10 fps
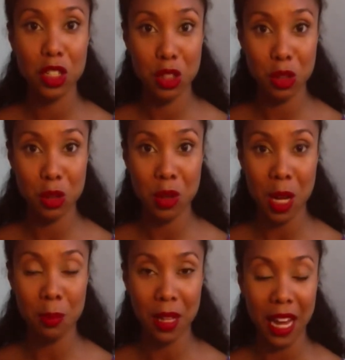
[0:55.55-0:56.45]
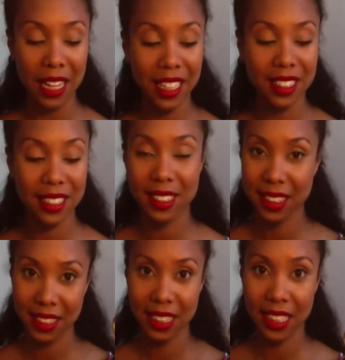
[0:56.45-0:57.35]
to apply it.
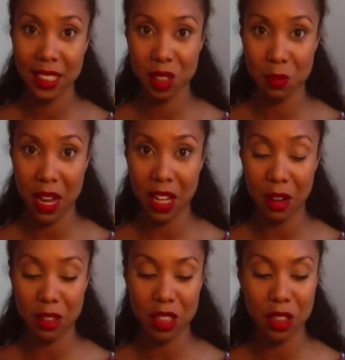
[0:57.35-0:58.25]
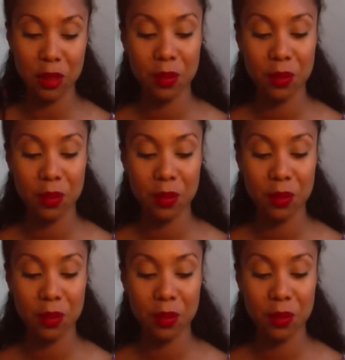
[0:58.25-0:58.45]
This is my go-to.